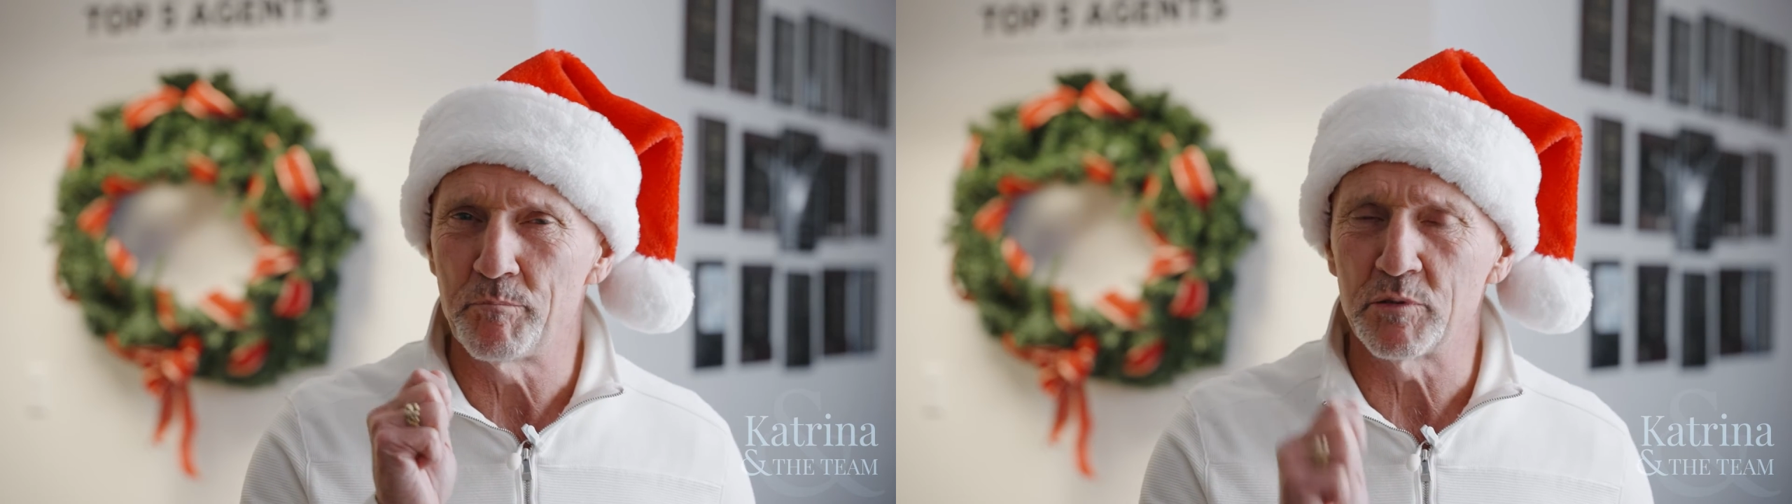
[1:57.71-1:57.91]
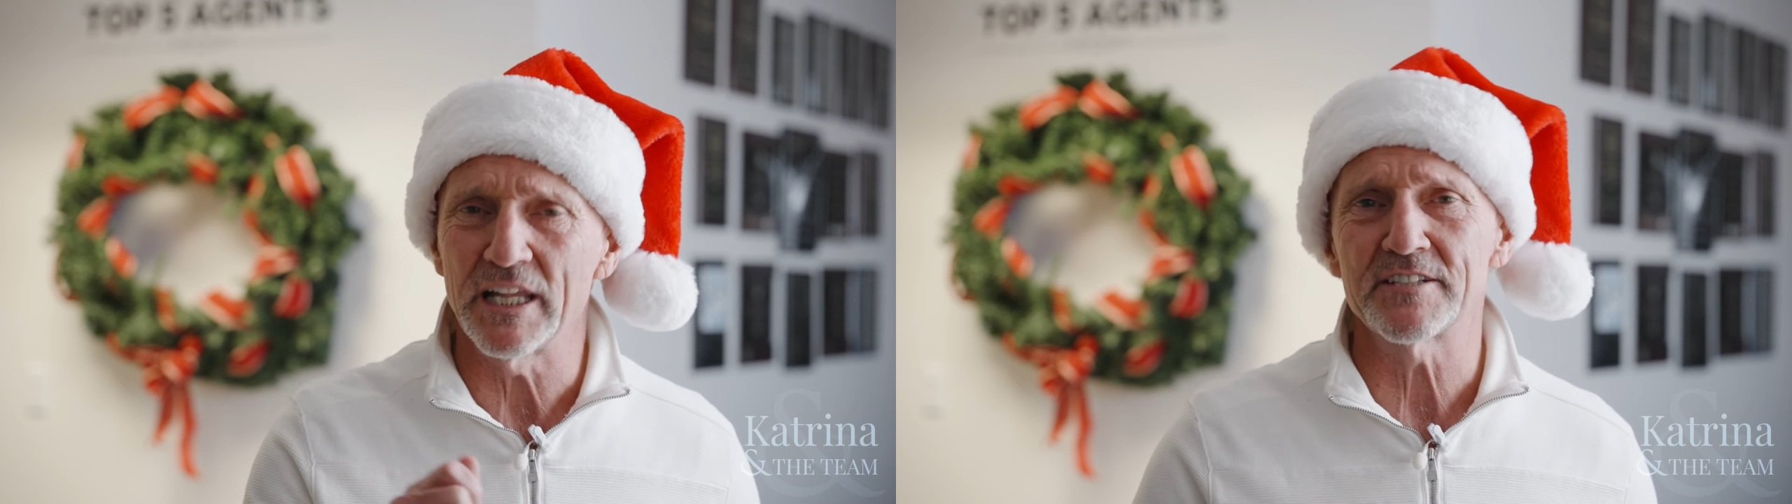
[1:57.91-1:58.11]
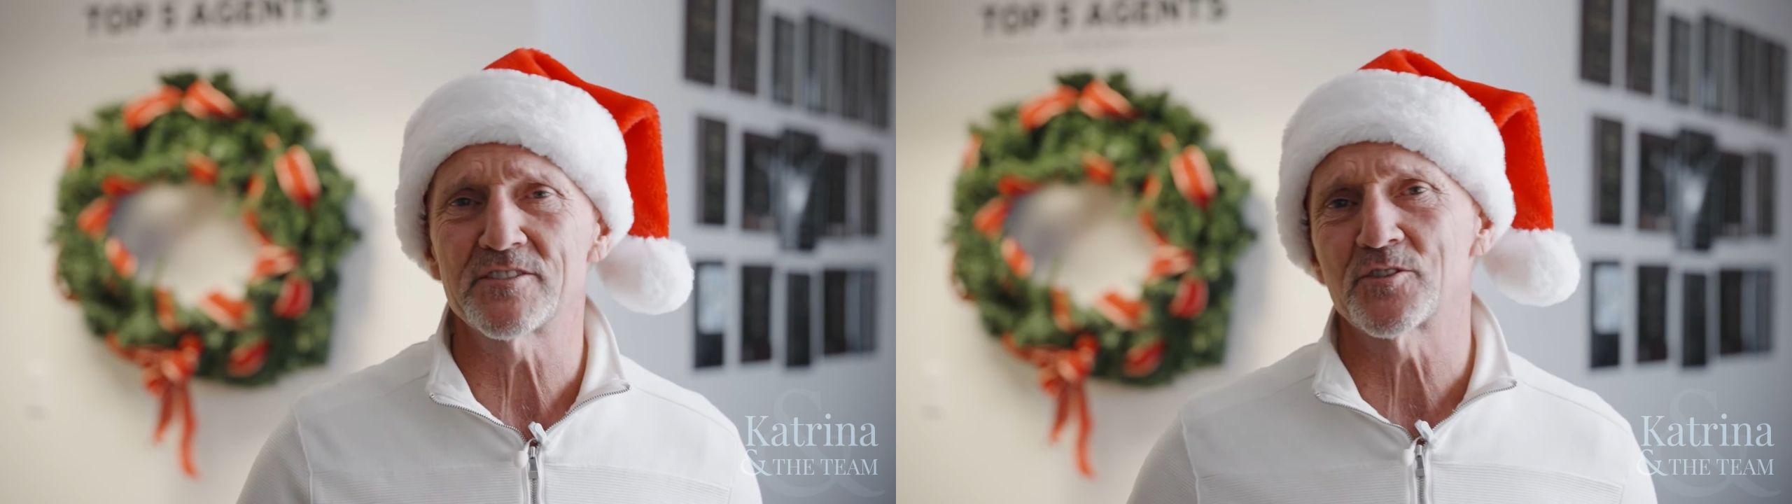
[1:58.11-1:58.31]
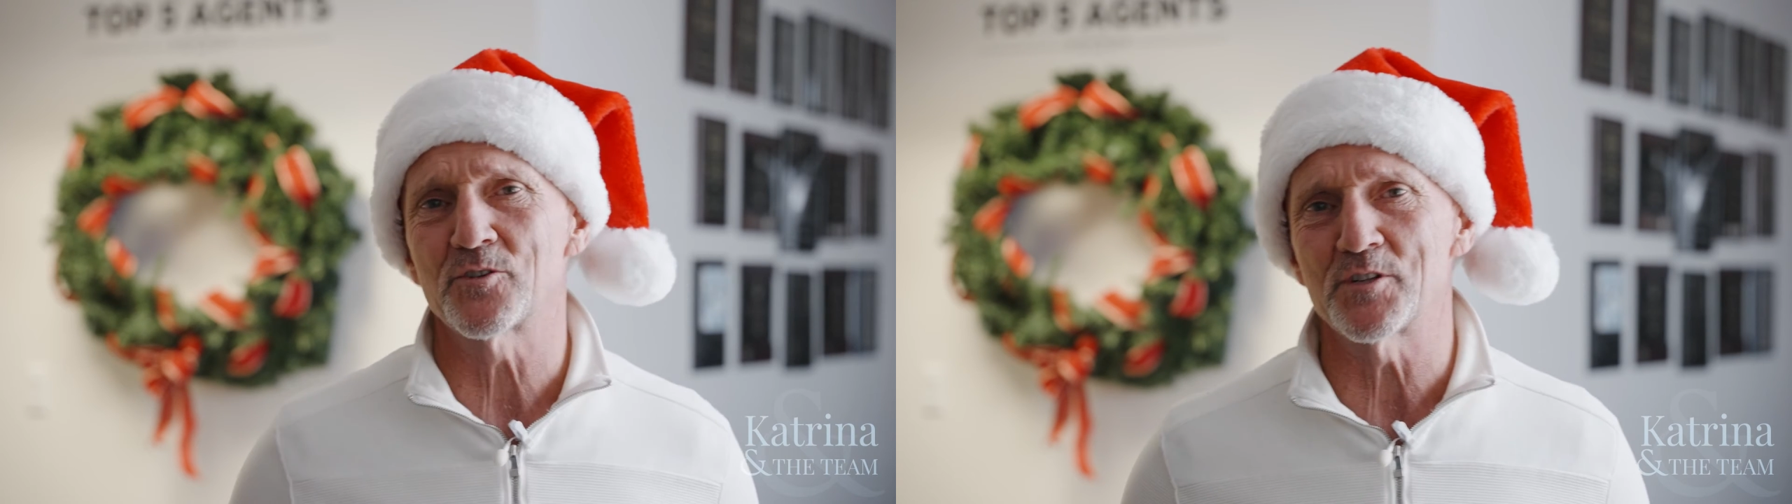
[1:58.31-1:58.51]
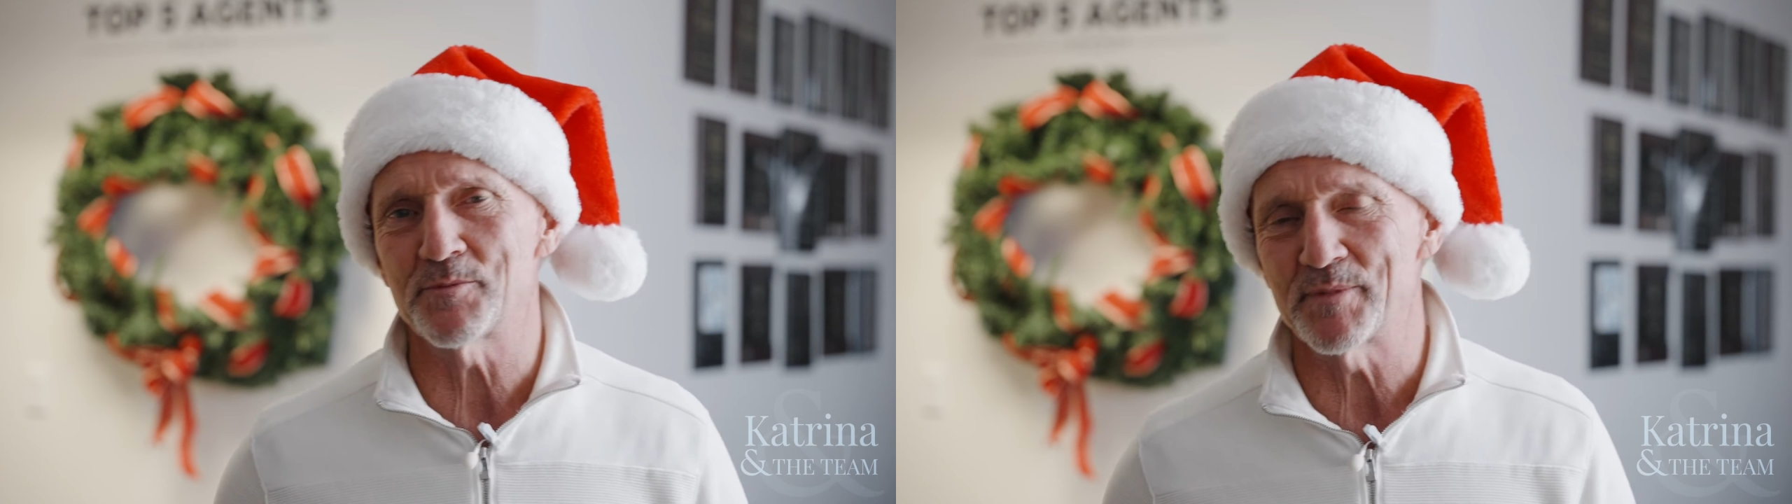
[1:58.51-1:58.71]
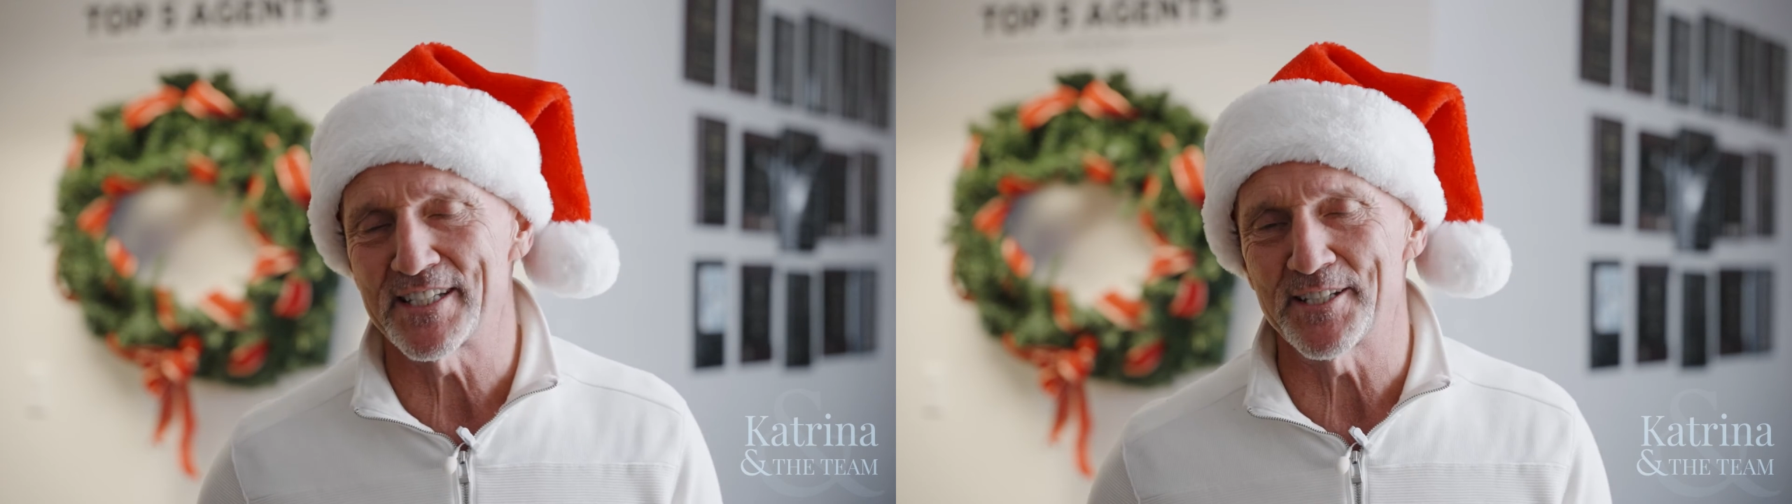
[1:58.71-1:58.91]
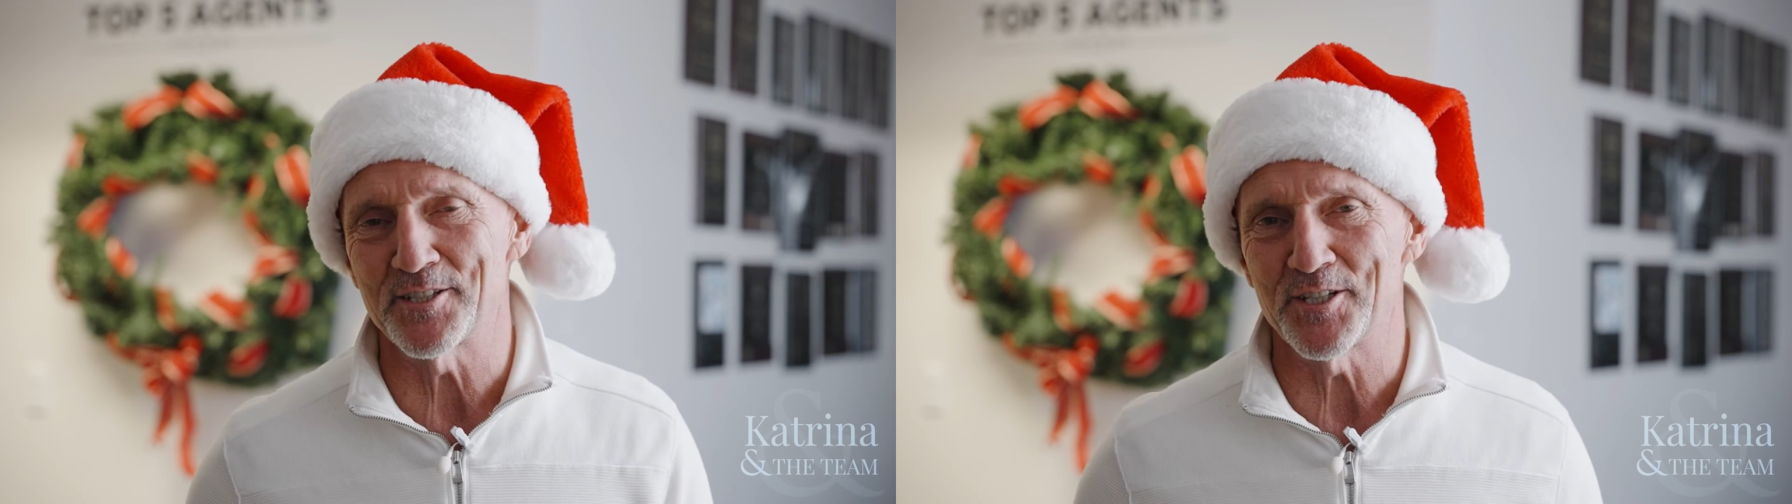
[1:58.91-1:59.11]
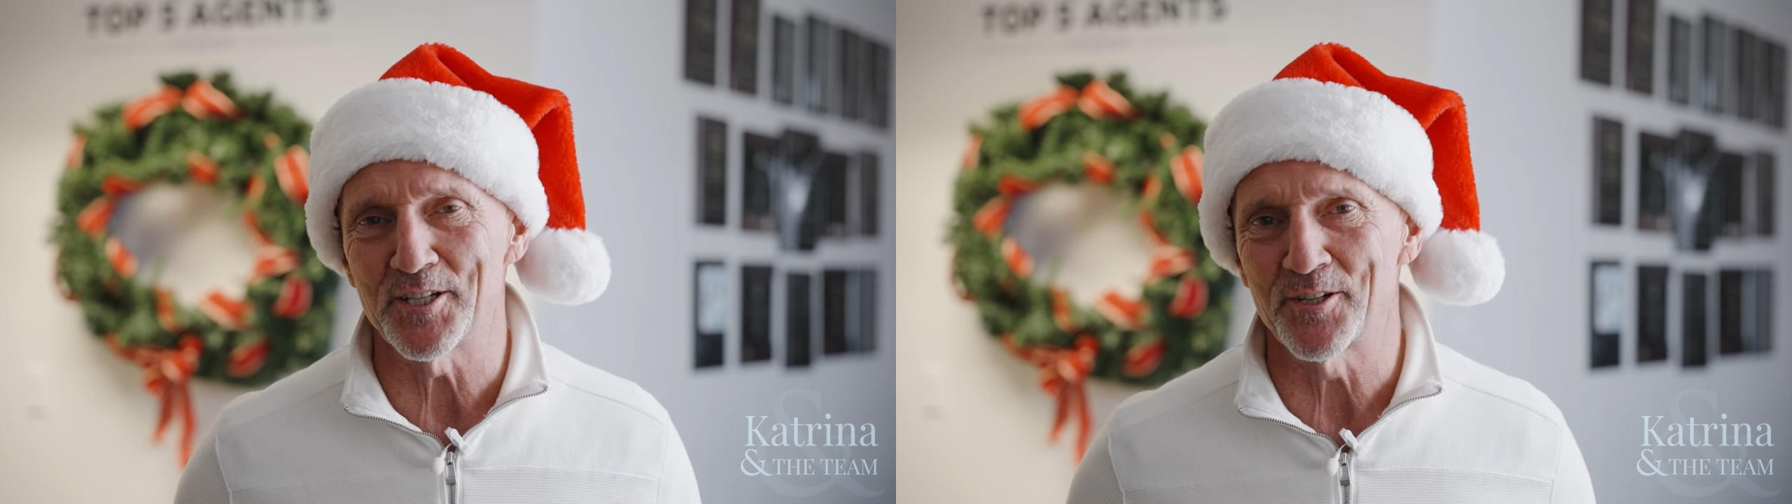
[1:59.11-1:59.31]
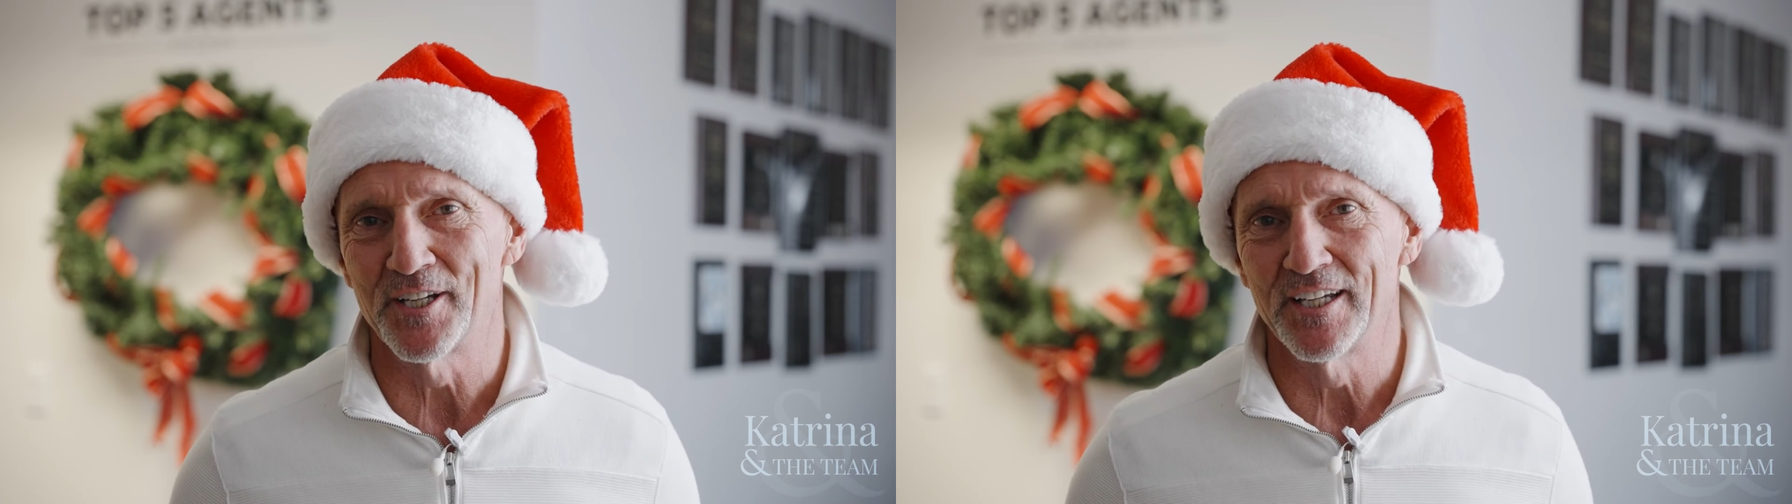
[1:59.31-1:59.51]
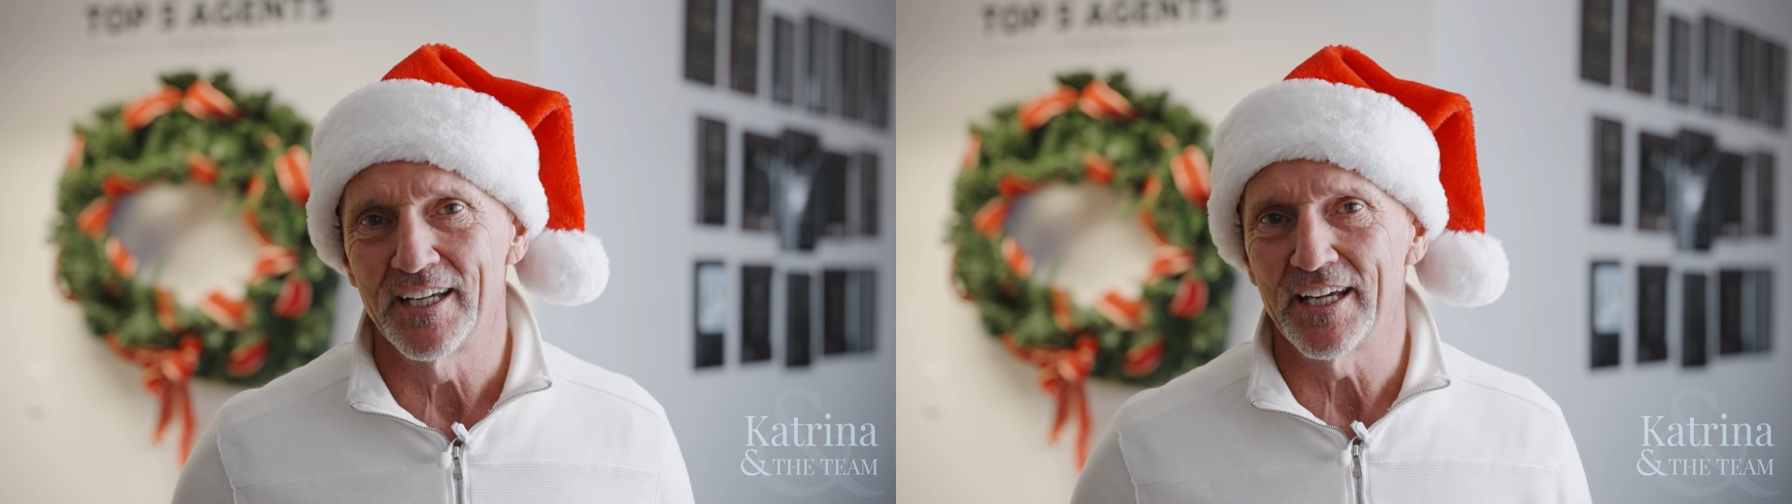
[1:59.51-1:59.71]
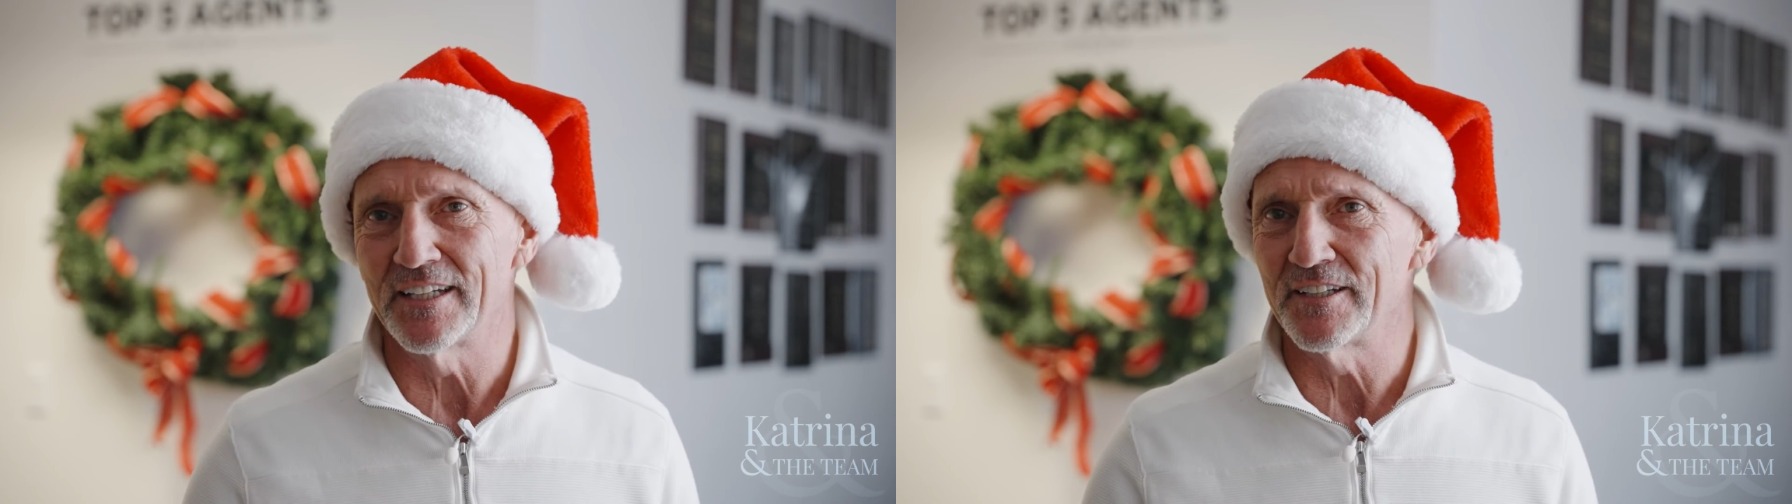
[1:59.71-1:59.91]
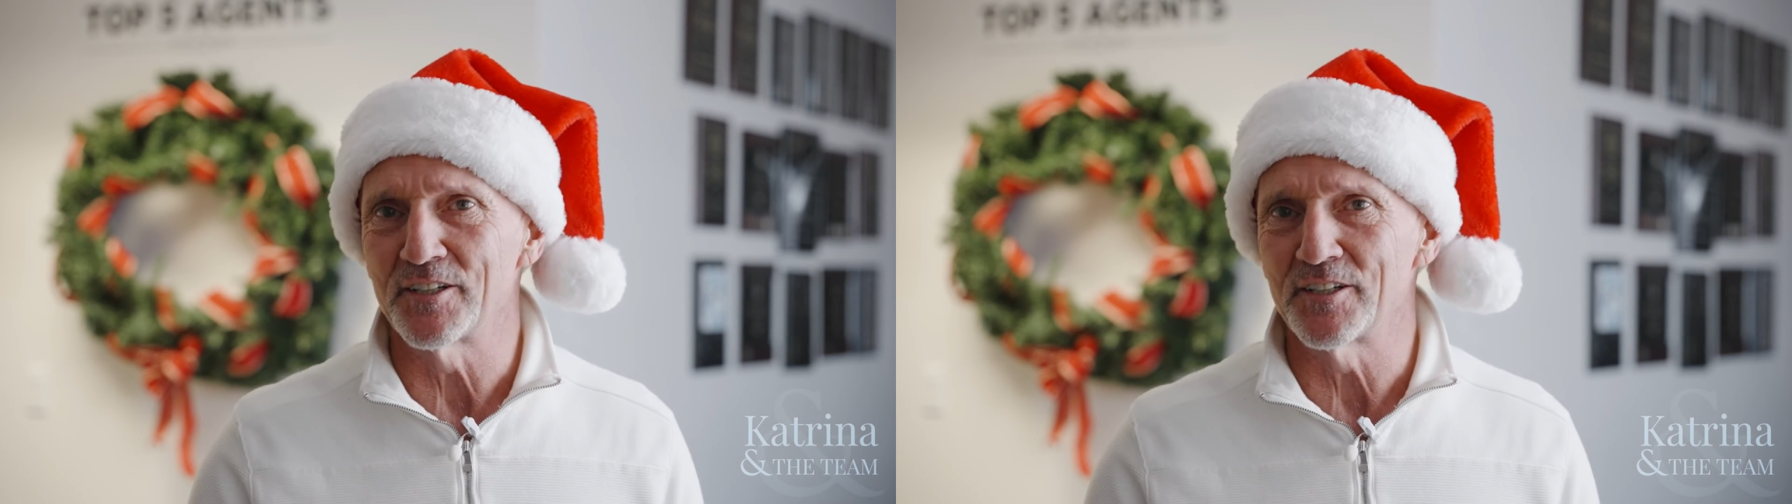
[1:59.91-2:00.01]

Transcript: blessed Christmas this year and an